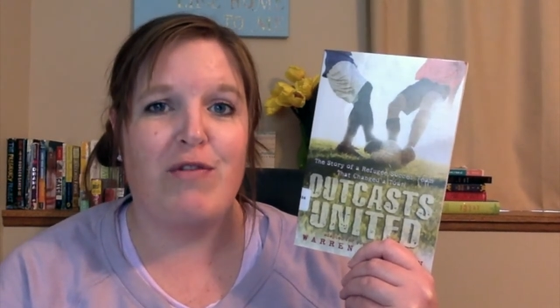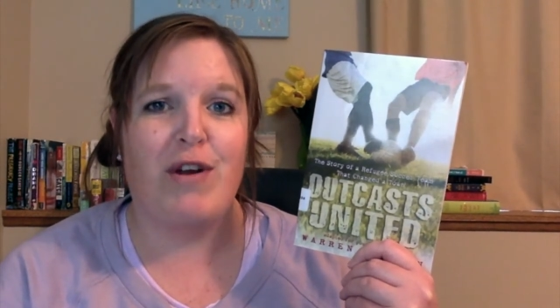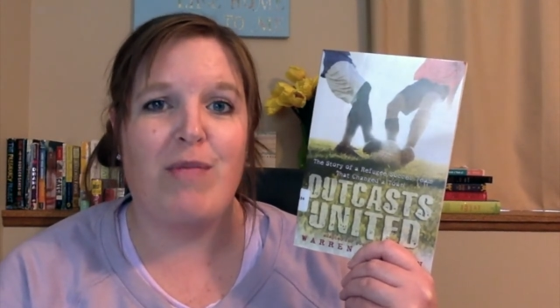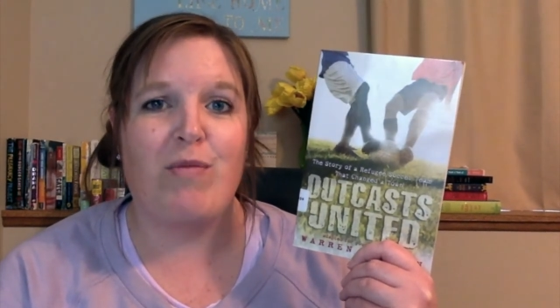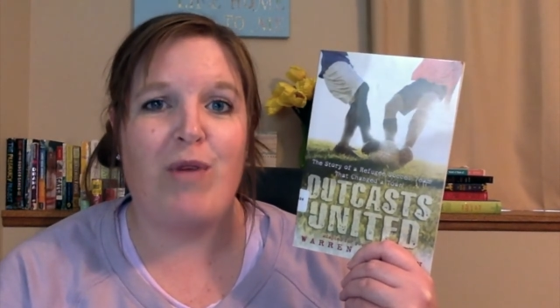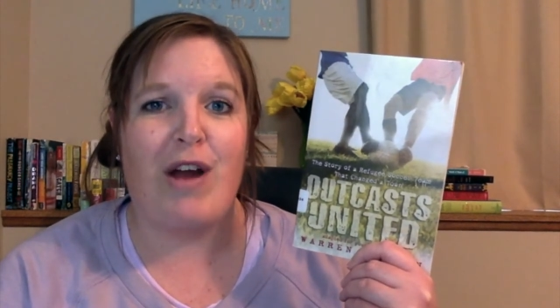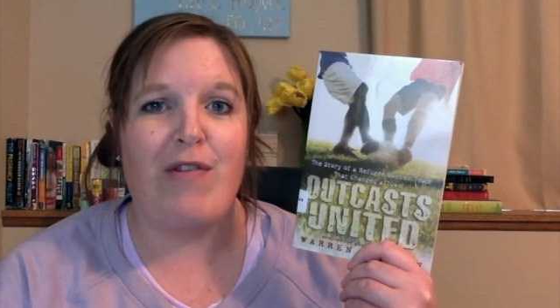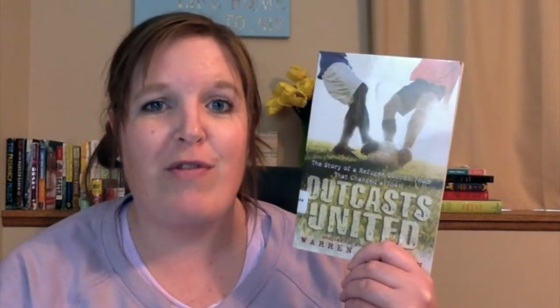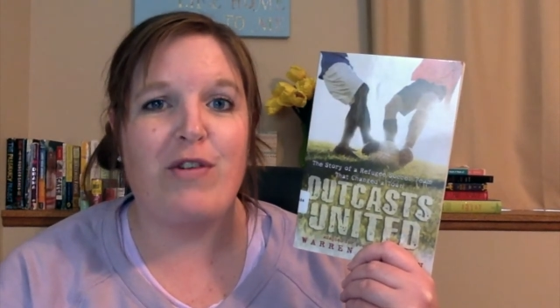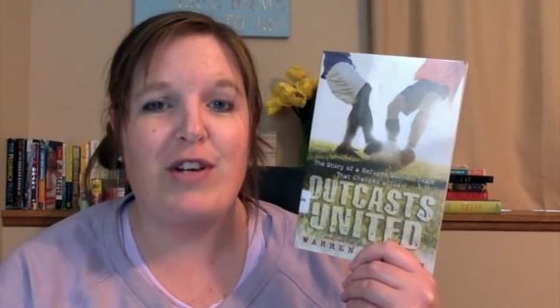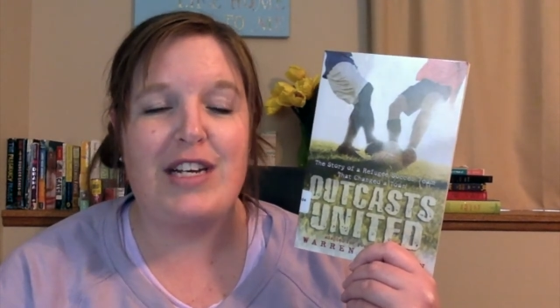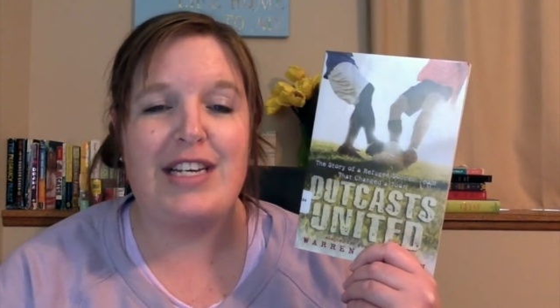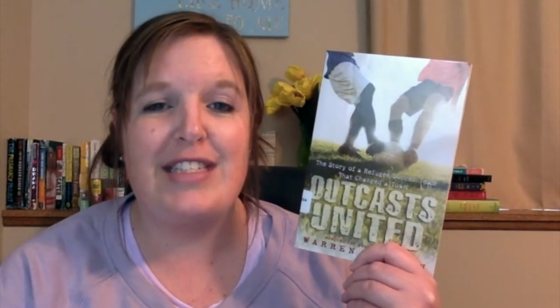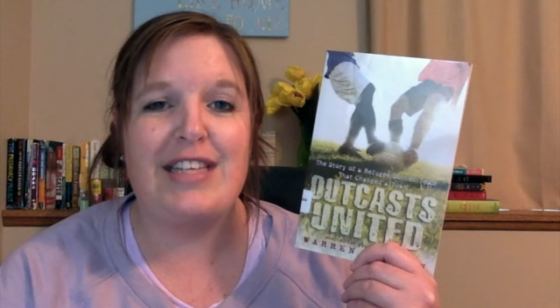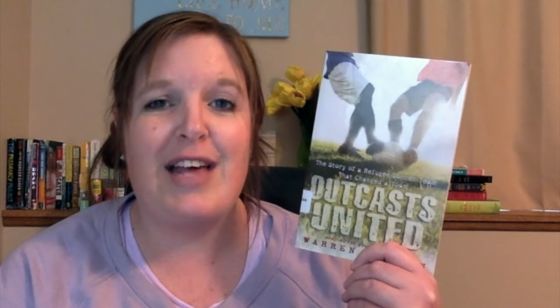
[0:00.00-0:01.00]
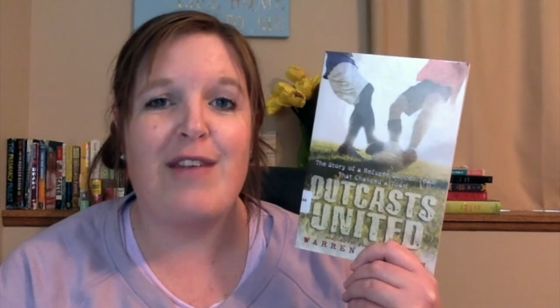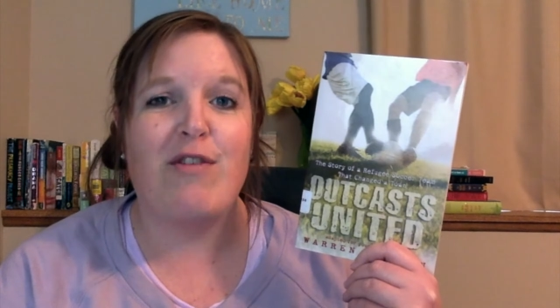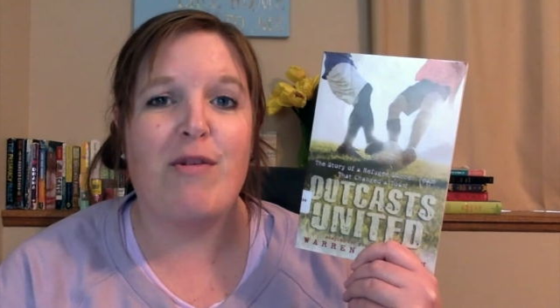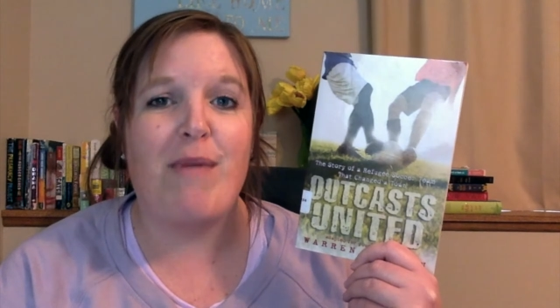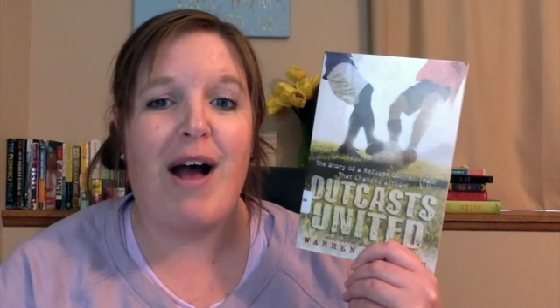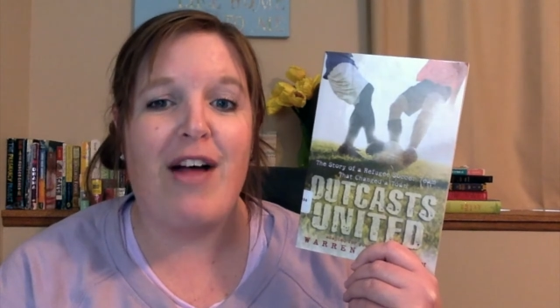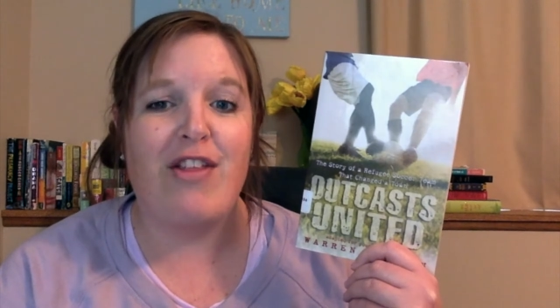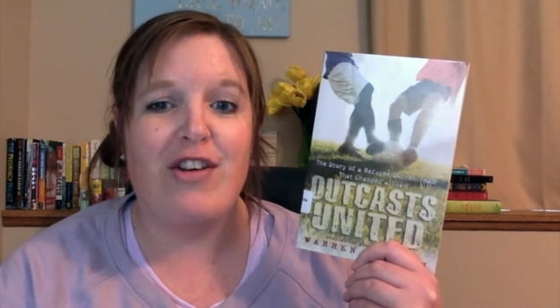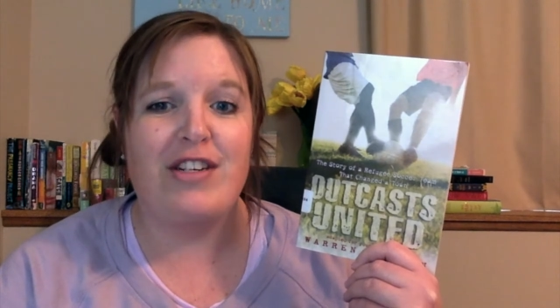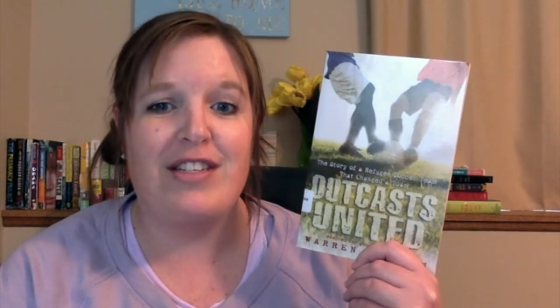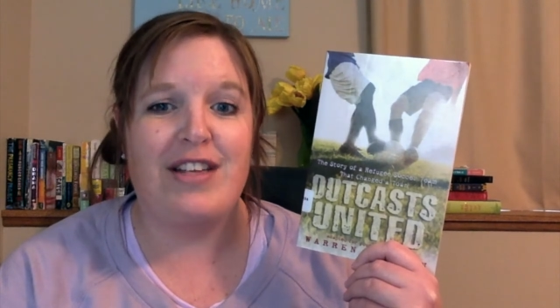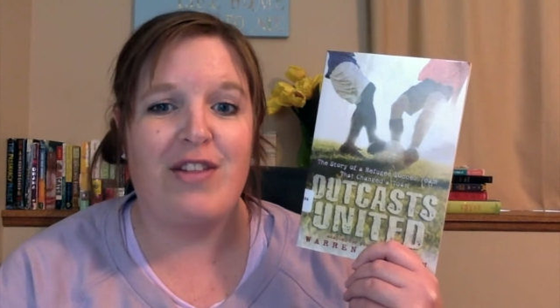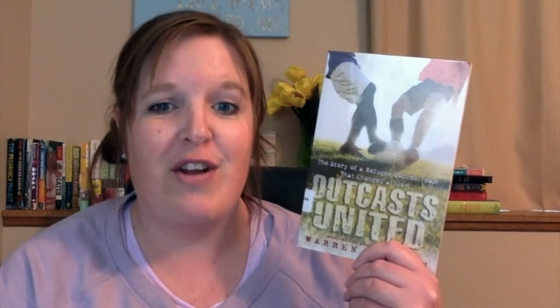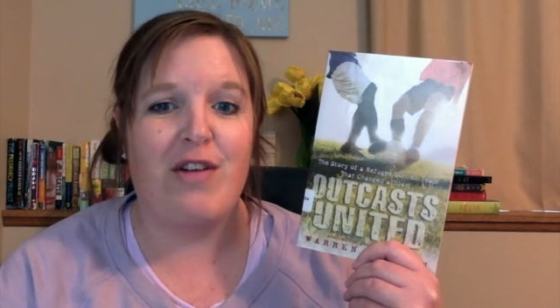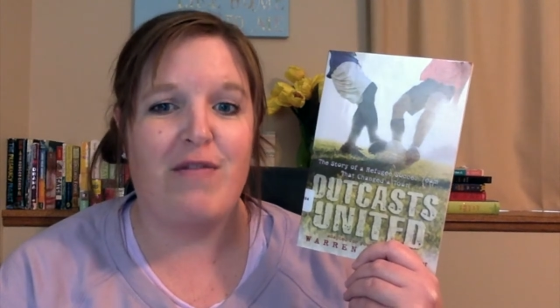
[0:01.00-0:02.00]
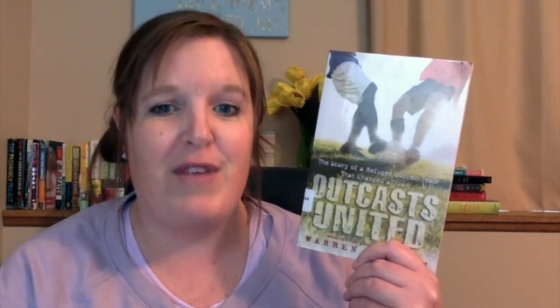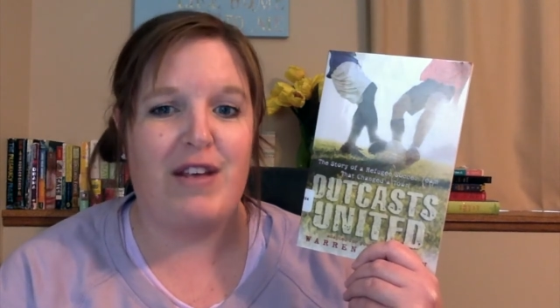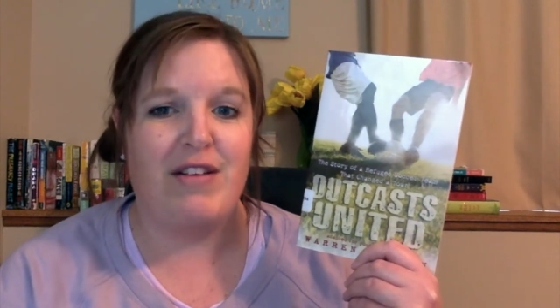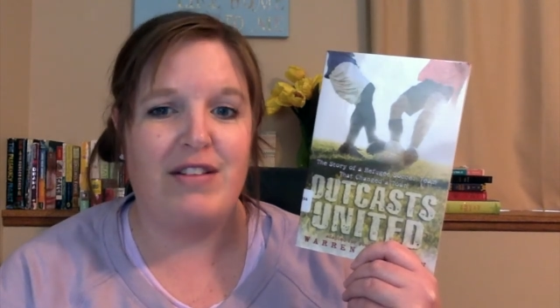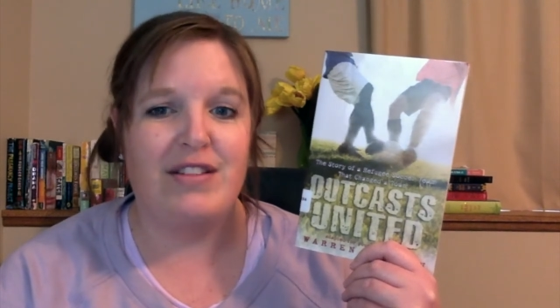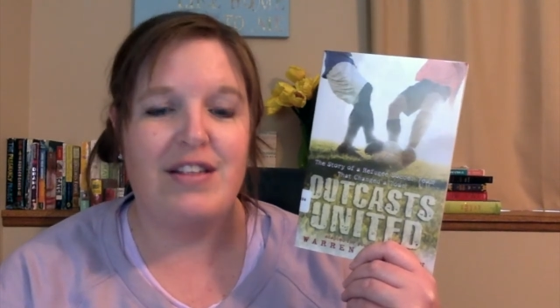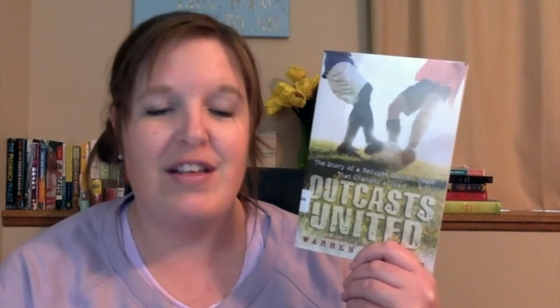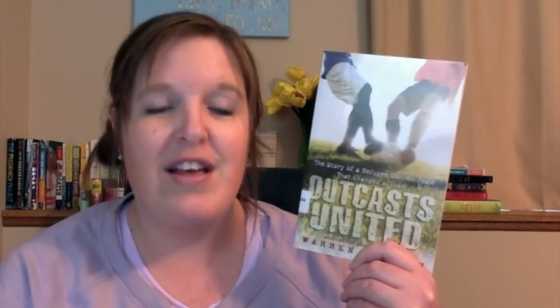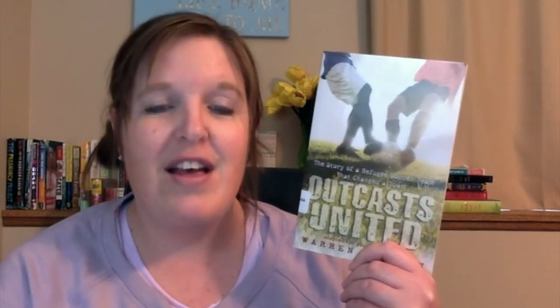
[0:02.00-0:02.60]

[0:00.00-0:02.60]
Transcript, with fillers: from referees and from others in their field.